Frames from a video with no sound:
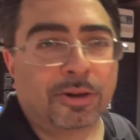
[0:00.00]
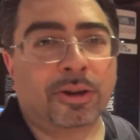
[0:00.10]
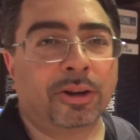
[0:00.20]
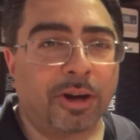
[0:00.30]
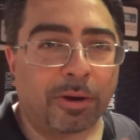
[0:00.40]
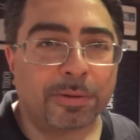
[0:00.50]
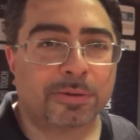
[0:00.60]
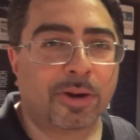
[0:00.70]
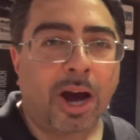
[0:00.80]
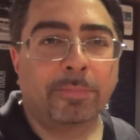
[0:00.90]
you can always
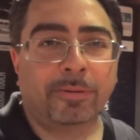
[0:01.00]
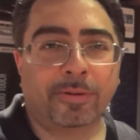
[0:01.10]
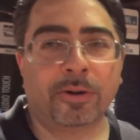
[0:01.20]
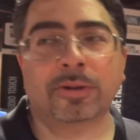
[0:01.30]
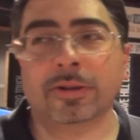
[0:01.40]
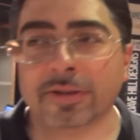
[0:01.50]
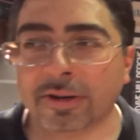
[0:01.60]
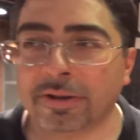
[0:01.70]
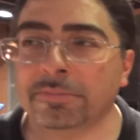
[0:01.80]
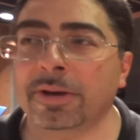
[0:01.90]
drop the vocals
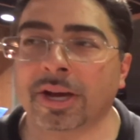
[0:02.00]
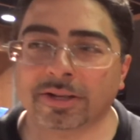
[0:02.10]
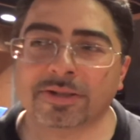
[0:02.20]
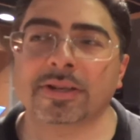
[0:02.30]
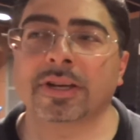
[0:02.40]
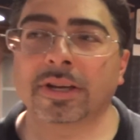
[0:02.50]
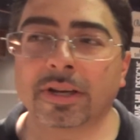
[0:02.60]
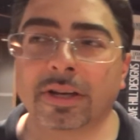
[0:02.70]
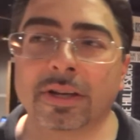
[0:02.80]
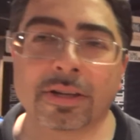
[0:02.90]
into the mix.
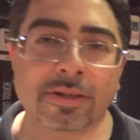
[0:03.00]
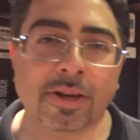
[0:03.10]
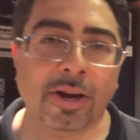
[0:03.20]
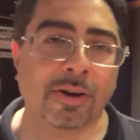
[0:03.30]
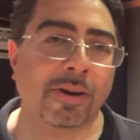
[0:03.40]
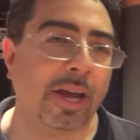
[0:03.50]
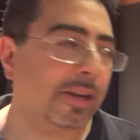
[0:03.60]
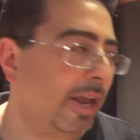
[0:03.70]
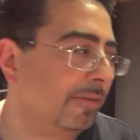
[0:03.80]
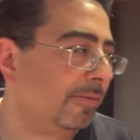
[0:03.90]
So, and
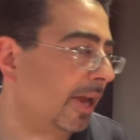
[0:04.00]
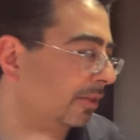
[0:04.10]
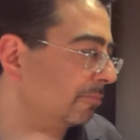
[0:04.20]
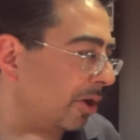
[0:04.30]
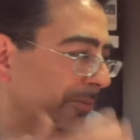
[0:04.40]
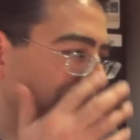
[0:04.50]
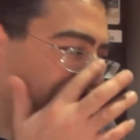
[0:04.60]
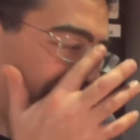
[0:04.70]
at the moment, we have